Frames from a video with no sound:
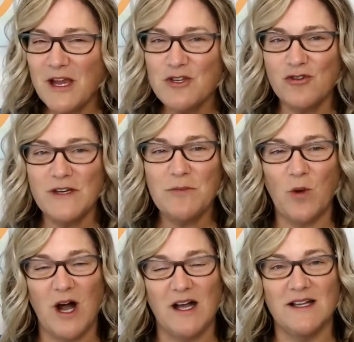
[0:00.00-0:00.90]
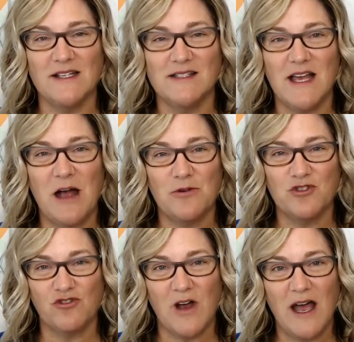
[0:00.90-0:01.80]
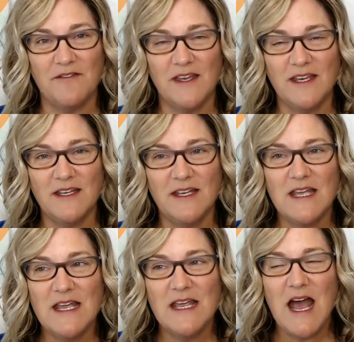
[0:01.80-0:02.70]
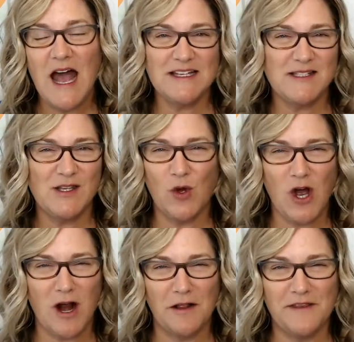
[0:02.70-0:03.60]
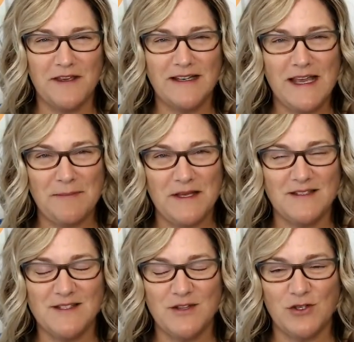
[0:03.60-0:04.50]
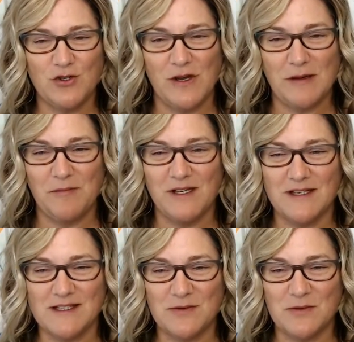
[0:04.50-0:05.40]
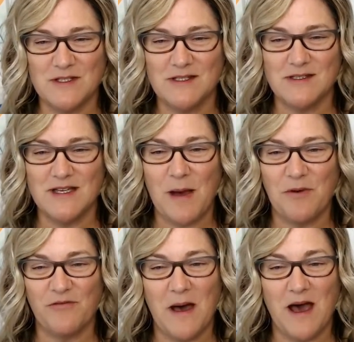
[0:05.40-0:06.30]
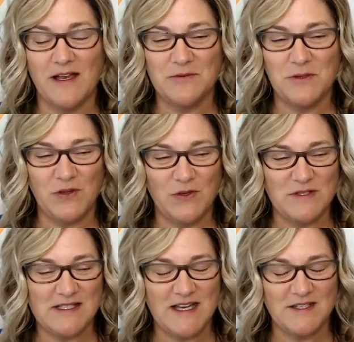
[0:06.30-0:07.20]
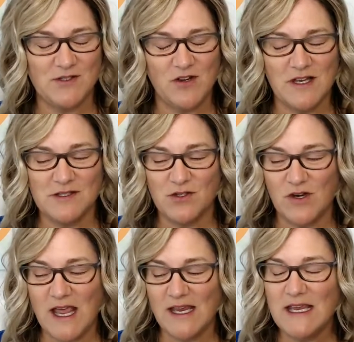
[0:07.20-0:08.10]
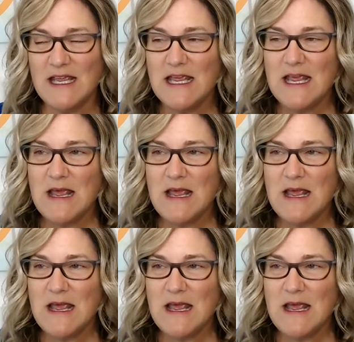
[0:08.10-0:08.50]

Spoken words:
my dream was I was driving. I guess the whole car thing came into the dream because it was top of mind with the whole disaster yesterday.